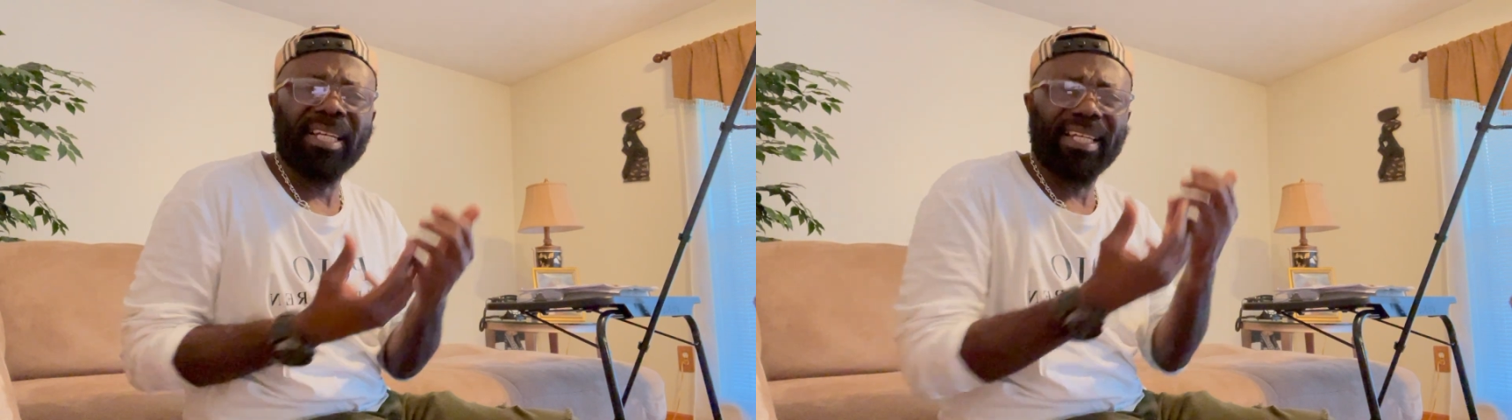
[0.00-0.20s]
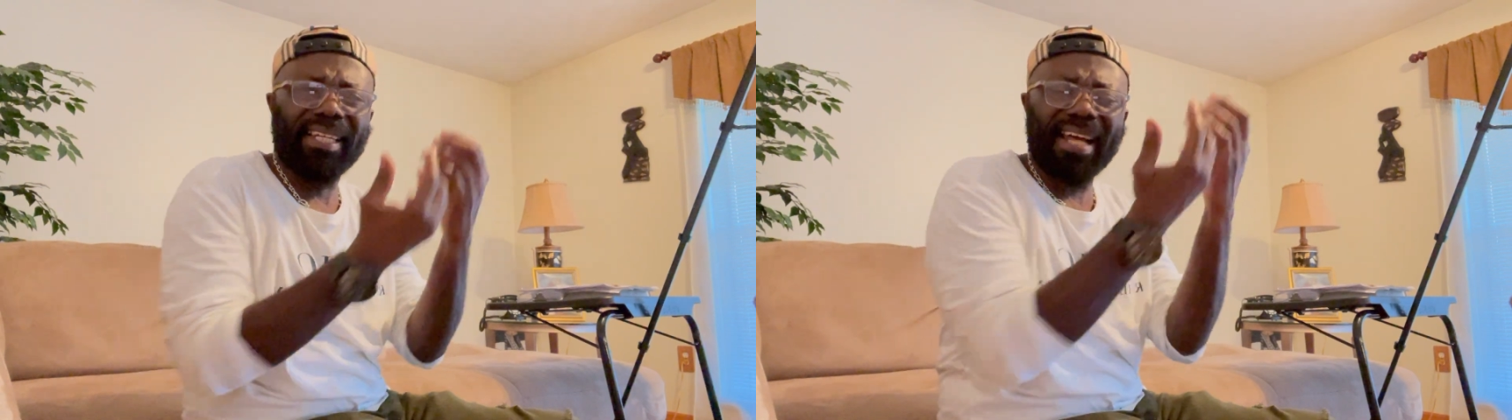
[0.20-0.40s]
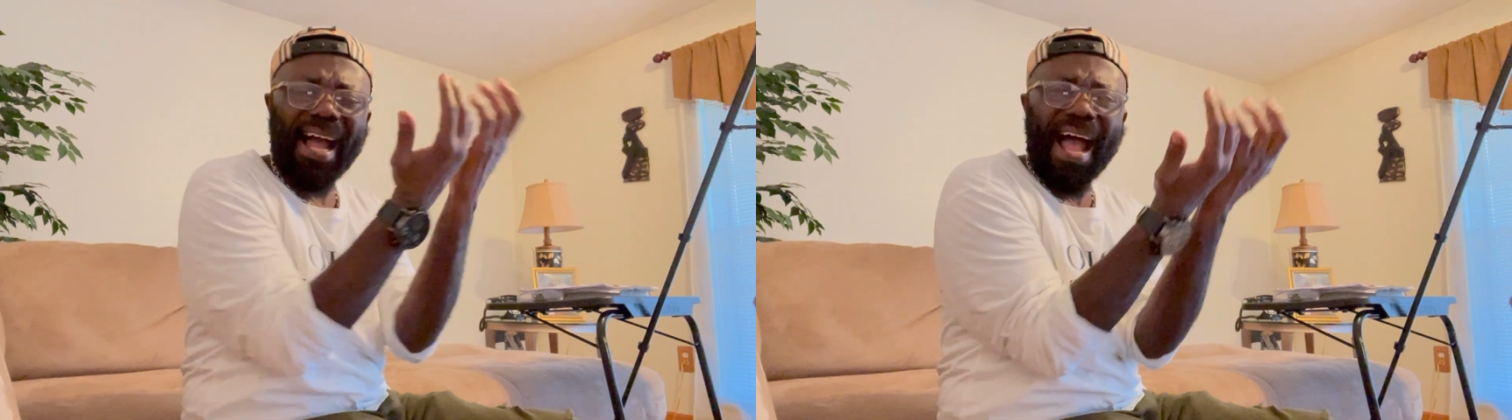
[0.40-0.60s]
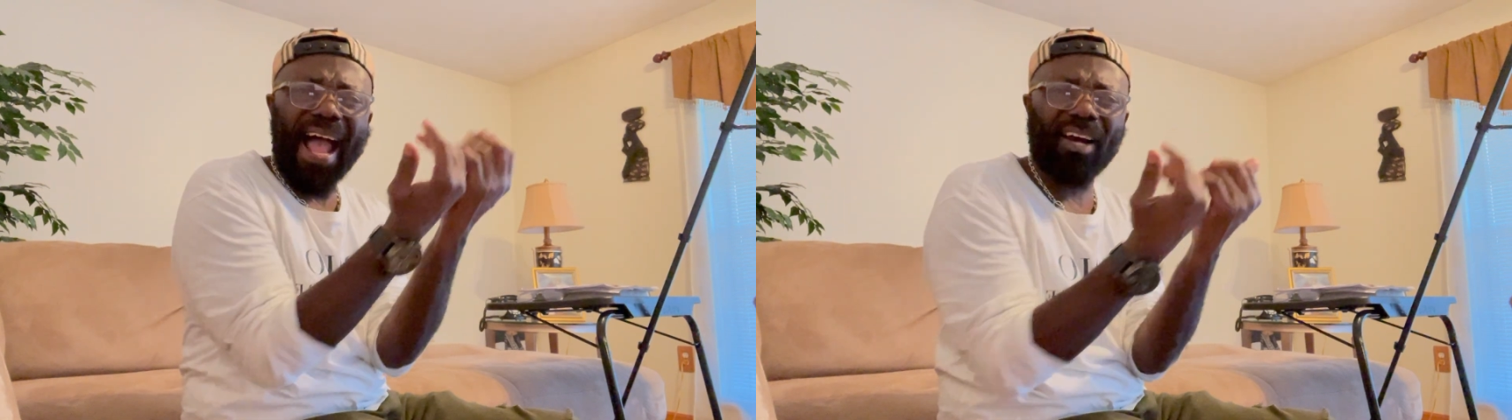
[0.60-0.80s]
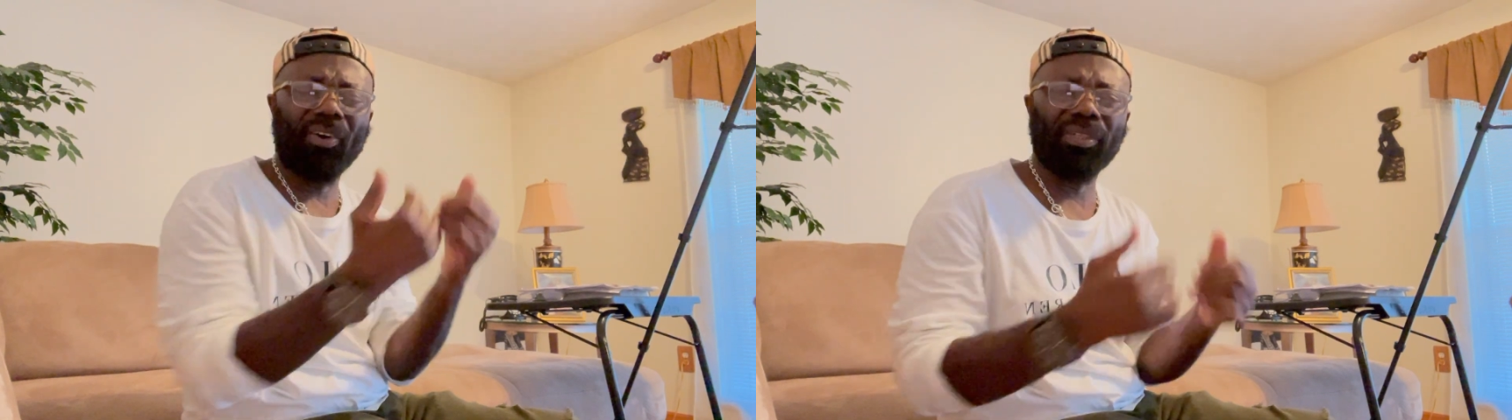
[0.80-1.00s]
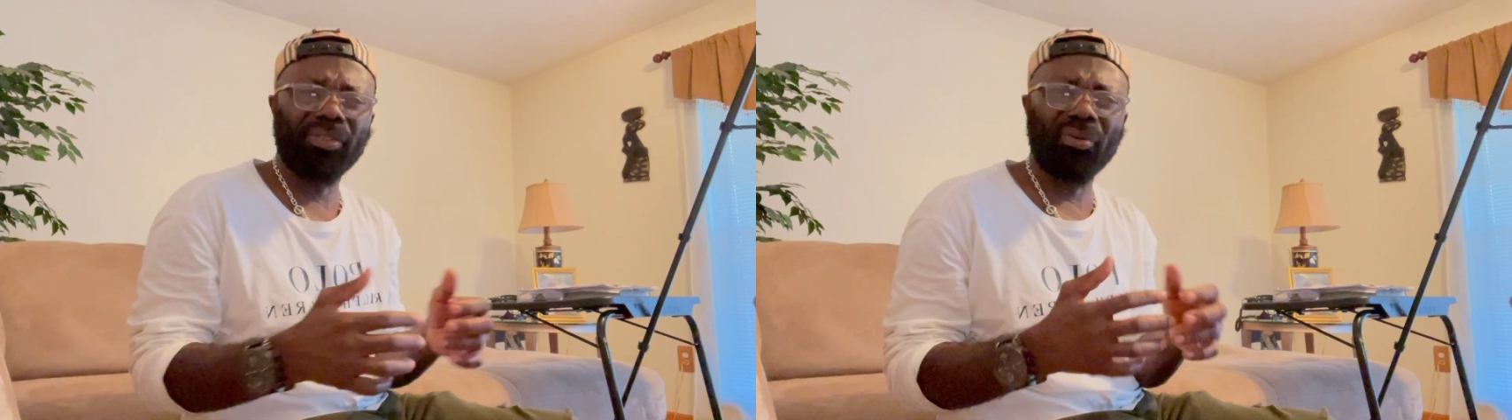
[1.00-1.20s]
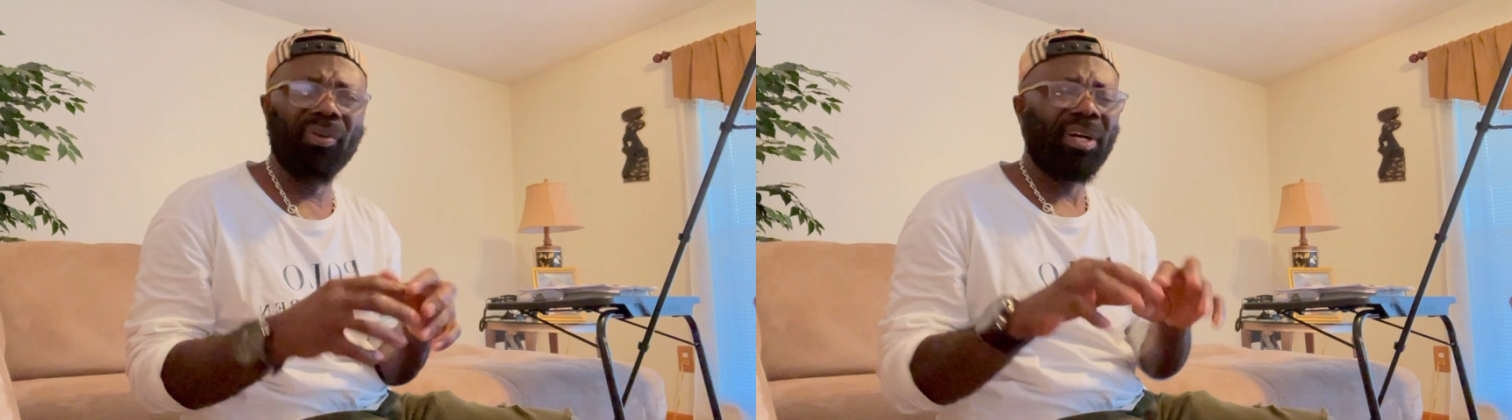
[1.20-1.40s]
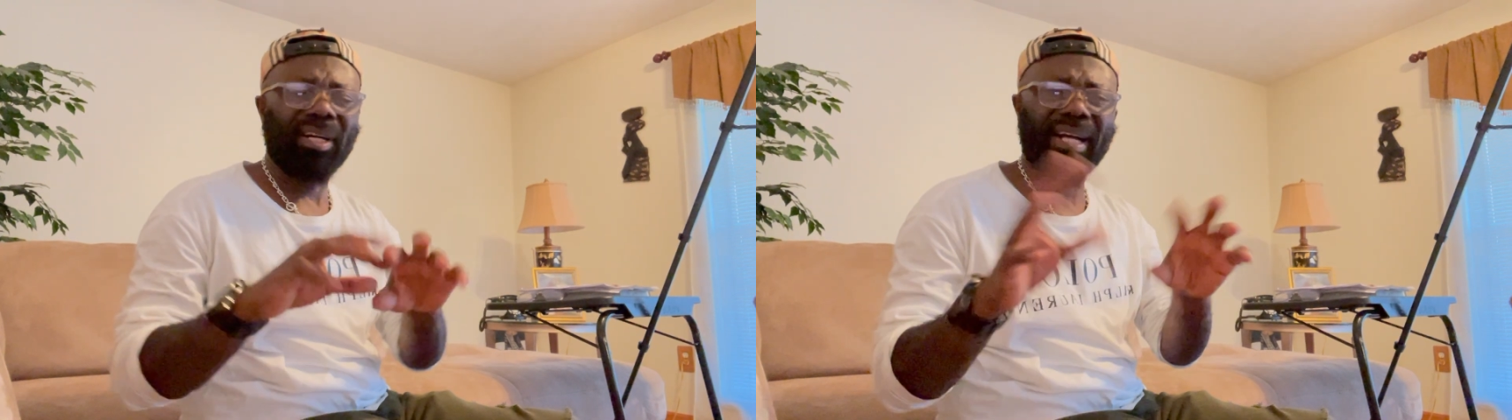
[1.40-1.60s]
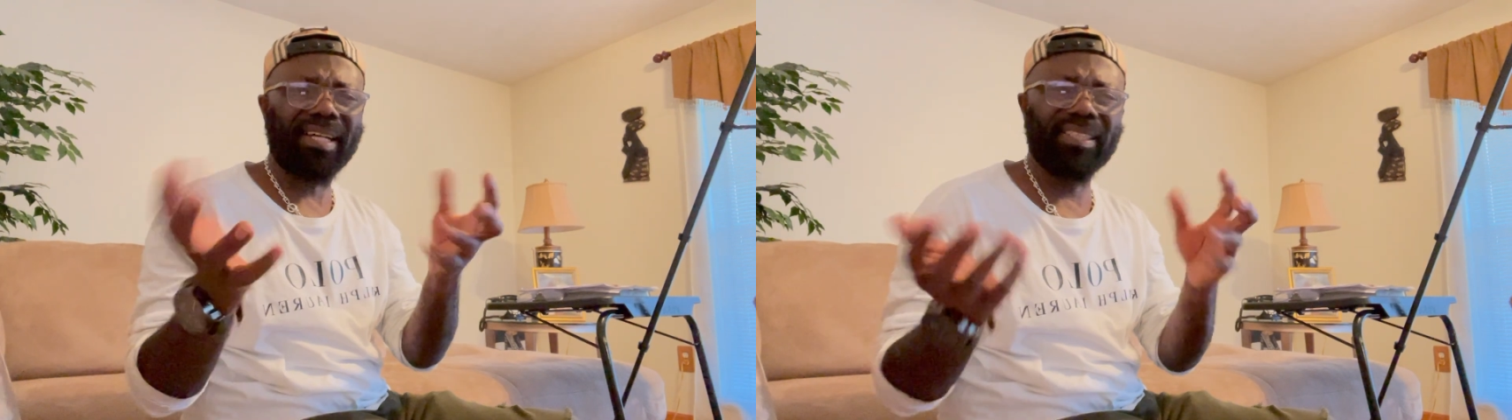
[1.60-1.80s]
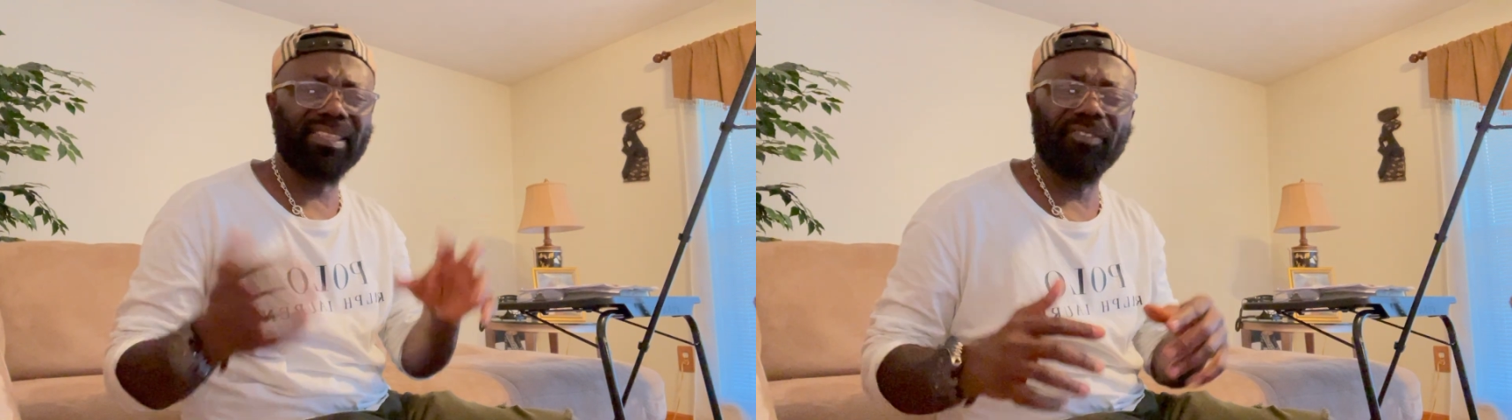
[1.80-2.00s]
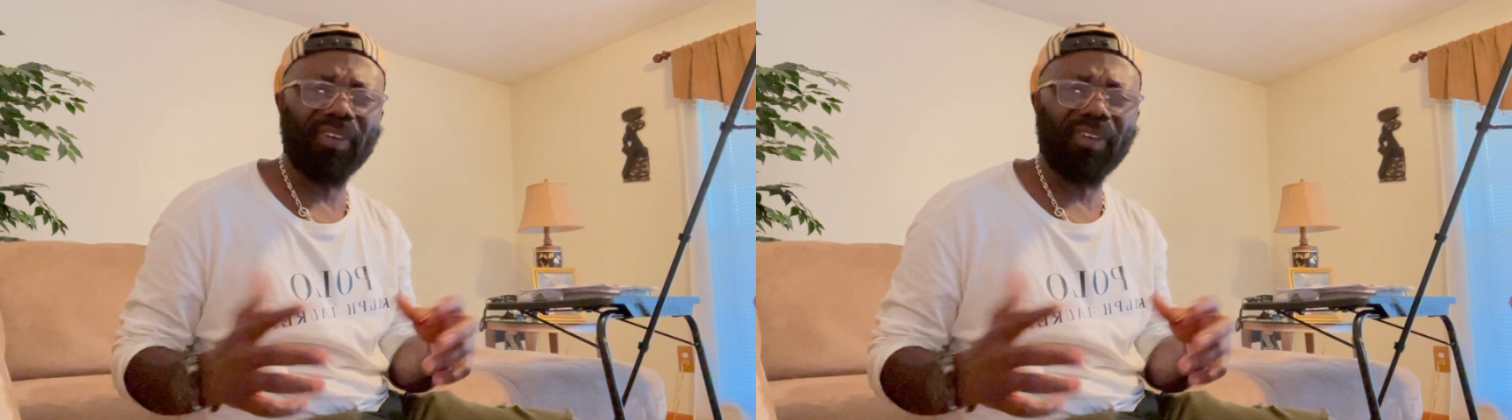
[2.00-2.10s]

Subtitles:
either high or low cognitive